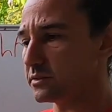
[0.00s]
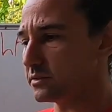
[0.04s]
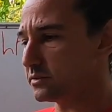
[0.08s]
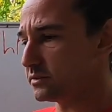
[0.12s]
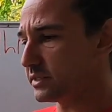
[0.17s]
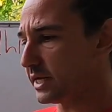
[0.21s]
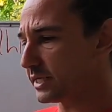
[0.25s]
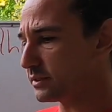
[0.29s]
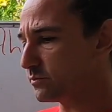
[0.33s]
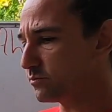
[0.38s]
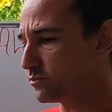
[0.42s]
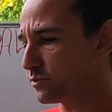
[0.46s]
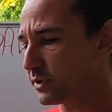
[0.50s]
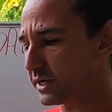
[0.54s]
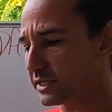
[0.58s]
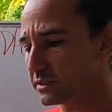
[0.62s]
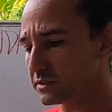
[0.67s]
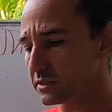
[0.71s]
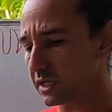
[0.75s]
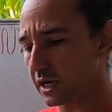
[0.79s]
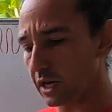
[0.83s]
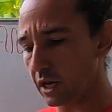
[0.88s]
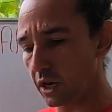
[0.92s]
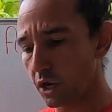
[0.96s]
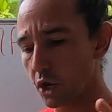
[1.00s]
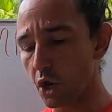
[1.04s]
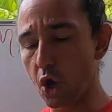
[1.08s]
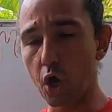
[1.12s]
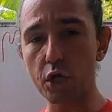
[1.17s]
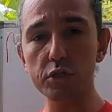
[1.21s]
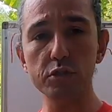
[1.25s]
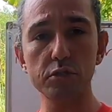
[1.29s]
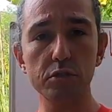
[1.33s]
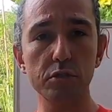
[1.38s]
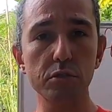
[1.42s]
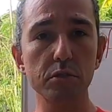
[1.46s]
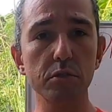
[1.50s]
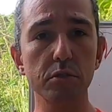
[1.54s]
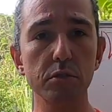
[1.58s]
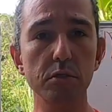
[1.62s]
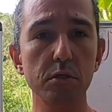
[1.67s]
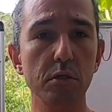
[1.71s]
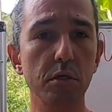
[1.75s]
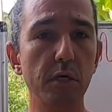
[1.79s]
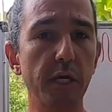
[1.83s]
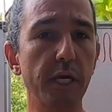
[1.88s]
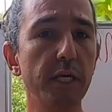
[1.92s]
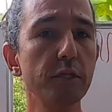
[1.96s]
that brings a lot
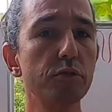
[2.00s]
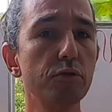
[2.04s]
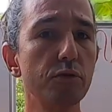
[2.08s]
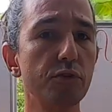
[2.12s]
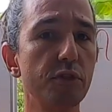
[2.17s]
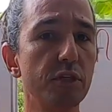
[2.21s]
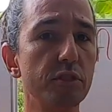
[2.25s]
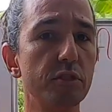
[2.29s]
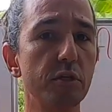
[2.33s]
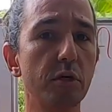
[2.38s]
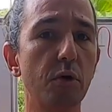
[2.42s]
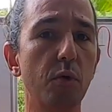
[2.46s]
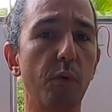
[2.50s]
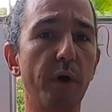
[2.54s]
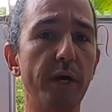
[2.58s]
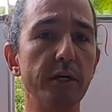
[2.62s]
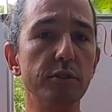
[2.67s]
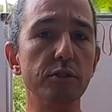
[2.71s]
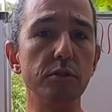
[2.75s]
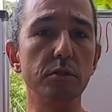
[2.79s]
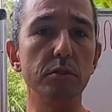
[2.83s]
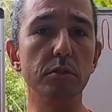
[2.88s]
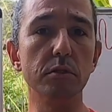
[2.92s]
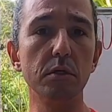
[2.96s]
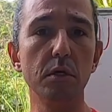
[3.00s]
into this equation